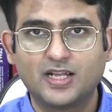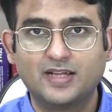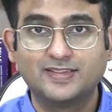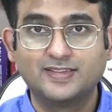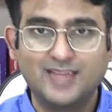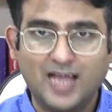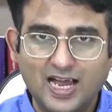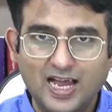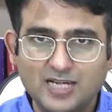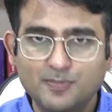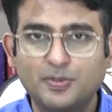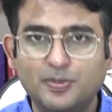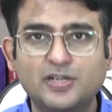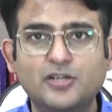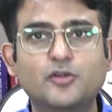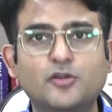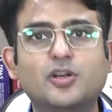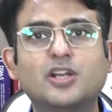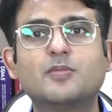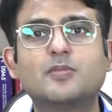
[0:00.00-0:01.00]
That
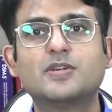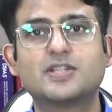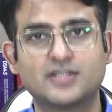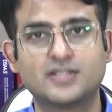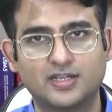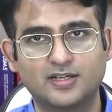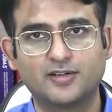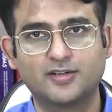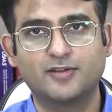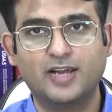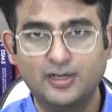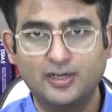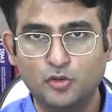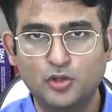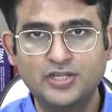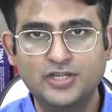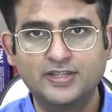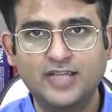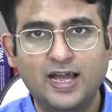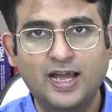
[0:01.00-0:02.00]
particular muscle. Try
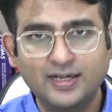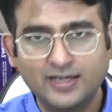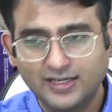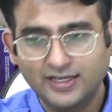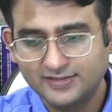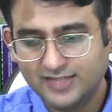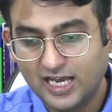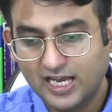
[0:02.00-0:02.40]
doing that, and